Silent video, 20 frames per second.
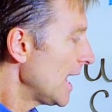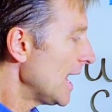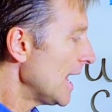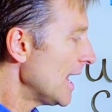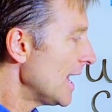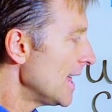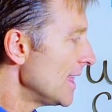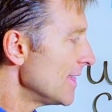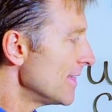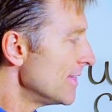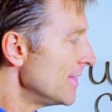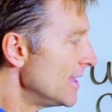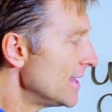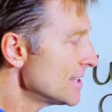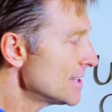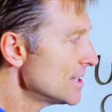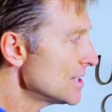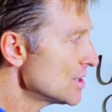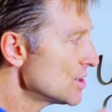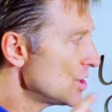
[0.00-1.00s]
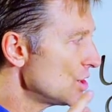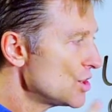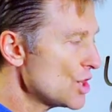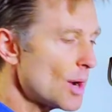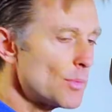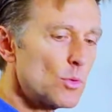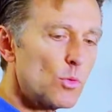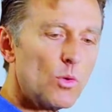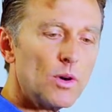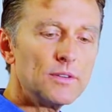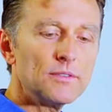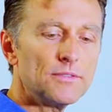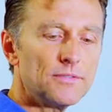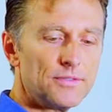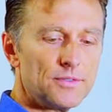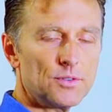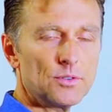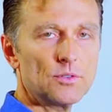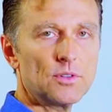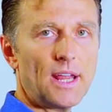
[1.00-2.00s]
And this is the #1
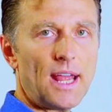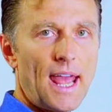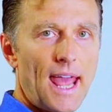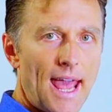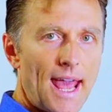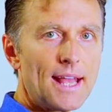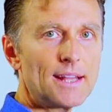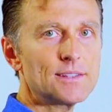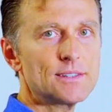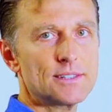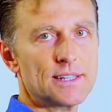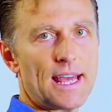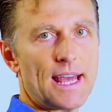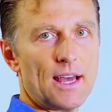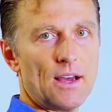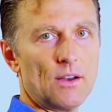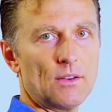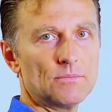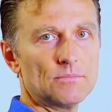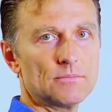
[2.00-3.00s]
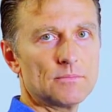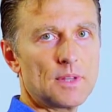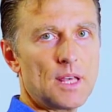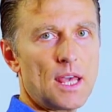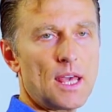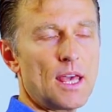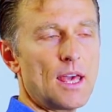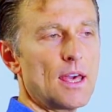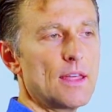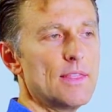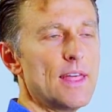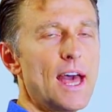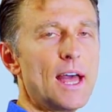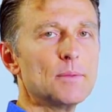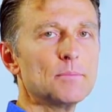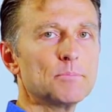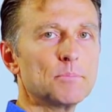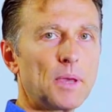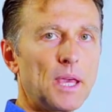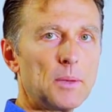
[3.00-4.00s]
food, hands down,
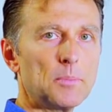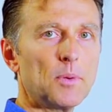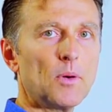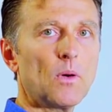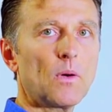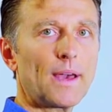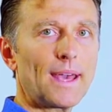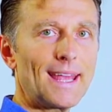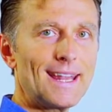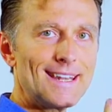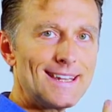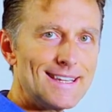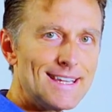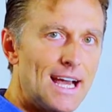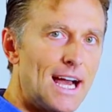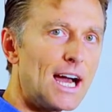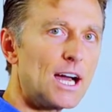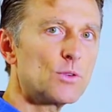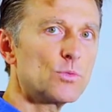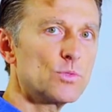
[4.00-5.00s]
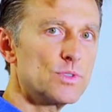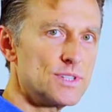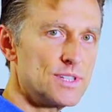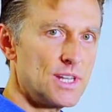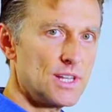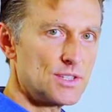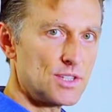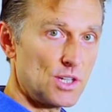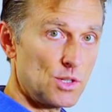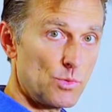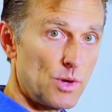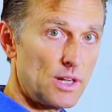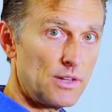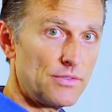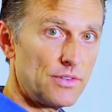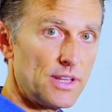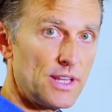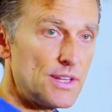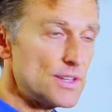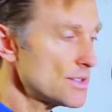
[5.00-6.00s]
that people cannot resist. Are you ready
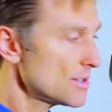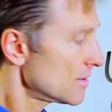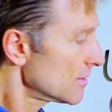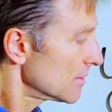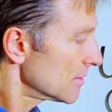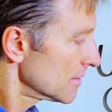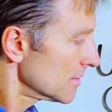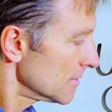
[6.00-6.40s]
for this?